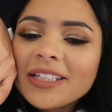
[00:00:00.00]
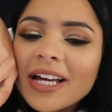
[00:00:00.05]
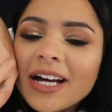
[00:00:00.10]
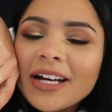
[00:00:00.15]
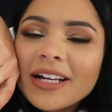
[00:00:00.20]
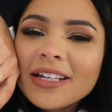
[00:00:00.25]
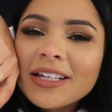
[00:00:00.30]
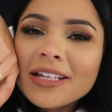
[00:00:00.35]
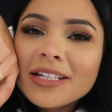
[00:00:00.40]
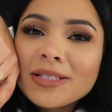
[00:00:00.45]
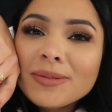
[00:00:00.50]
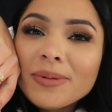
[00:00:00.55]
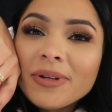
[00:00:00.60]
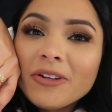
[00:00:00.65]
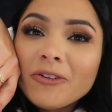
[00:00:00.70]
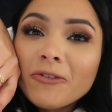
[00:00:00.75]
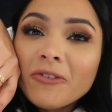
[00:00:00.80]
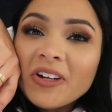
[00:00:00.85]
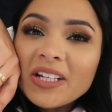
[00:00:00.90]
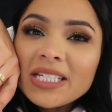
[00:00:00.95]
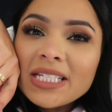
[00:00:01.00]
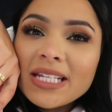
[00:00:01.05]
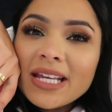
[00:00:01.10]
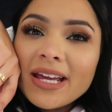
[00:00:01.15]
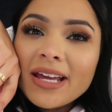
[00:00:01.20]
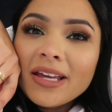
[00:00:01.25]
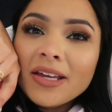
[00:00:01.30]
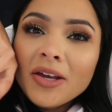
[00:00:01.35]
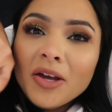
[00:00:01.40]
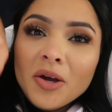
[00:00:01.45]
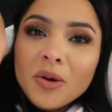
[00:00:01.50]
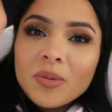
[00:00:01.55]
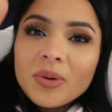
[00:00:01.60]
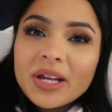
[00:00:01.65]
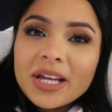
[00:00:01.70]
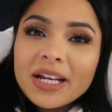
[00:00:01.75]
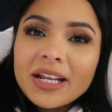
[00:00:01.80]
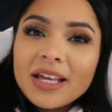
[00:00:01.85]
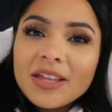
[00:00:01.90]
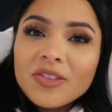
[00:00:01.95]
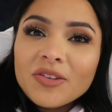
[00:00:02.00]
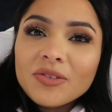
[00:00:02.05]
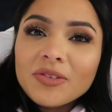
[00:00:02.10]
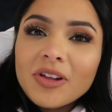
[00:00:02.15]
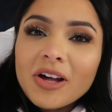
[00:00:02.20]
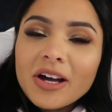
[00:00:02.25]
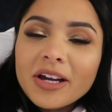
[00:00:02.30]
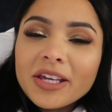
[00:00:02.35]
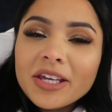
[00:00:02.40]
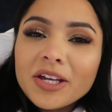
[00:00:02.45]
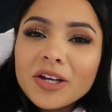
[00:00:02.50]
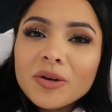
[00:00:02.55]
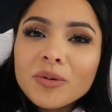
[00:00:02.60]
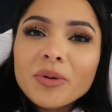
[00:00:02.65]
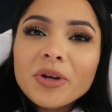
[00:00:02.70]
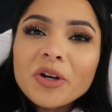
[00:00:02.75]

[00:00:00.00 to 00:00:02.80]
Yeah, it's been a fun day. We're gonna end the vlog here.